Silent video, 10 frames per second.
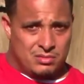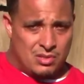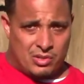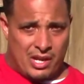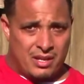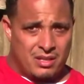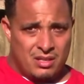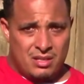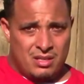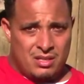Okay,
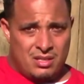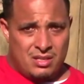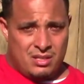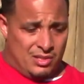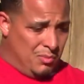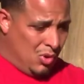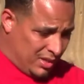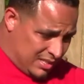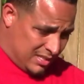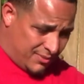the
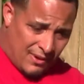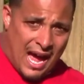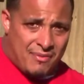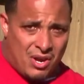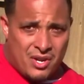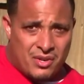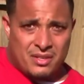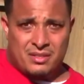mortgage is $500,